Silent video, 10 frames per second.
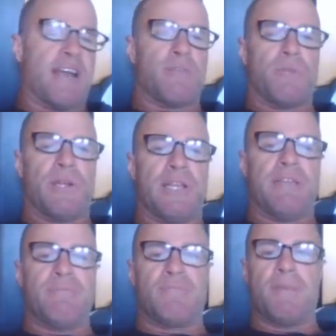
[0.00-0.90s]
another
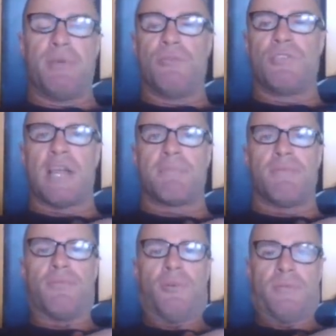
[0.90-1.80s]
really typical Jack
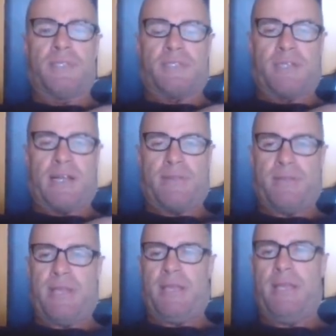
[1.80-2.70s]
performance. I
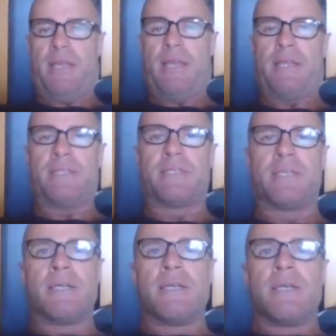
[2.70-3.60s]
don't think he's